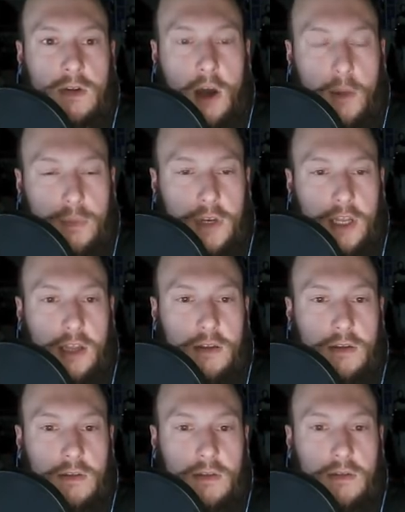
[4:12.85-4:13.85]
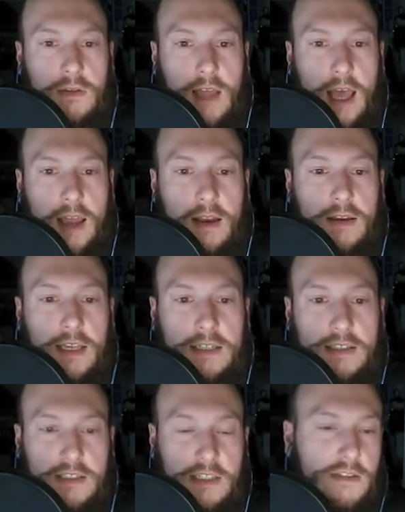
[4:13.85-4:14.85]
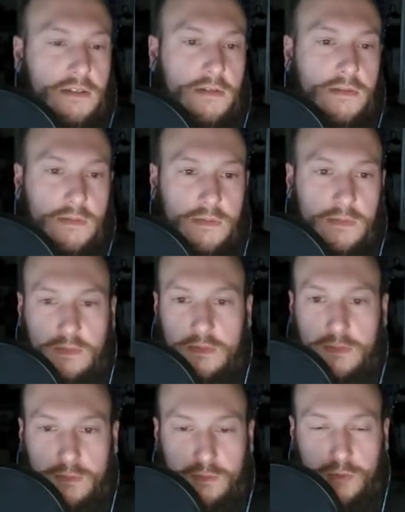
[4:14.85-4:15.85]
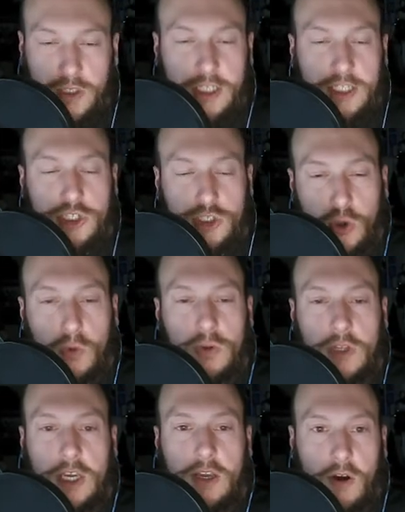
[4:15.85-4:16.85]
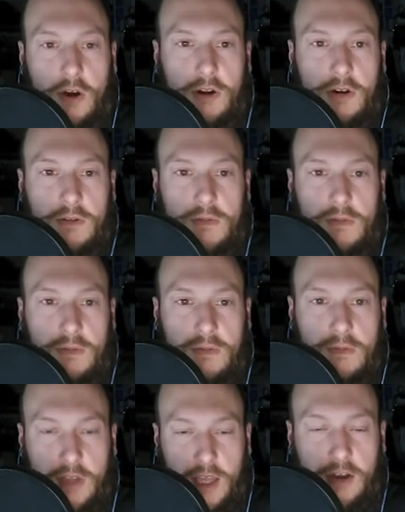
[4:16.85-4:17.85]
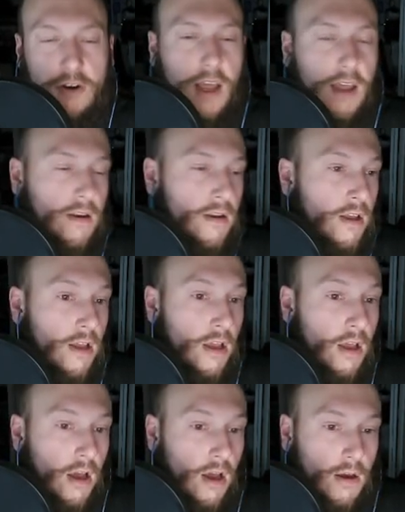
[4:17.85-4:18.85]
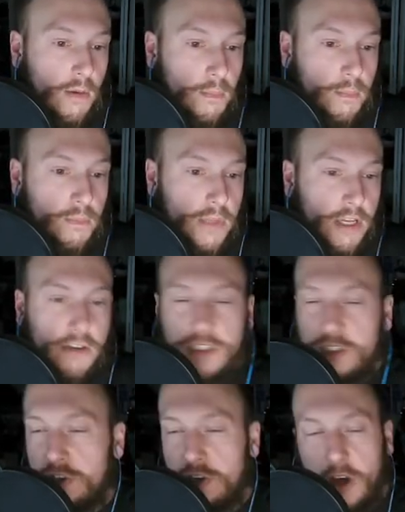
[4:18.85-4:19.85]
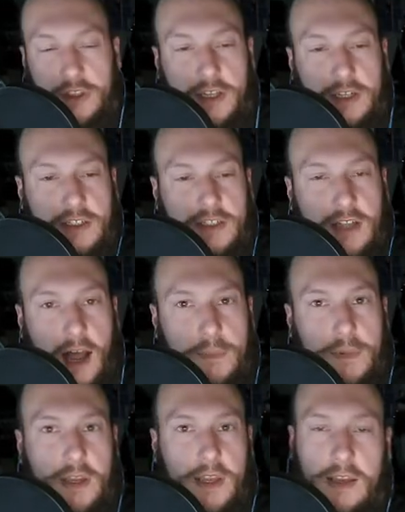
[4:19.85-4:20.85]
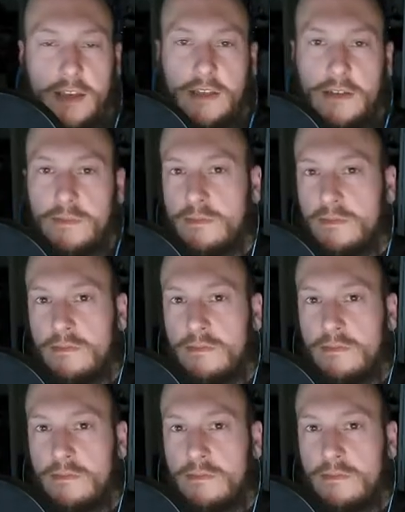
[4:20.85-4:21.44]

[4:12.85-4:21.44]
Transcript: company that exists really solely on the internet. Um, there's nothing stopping any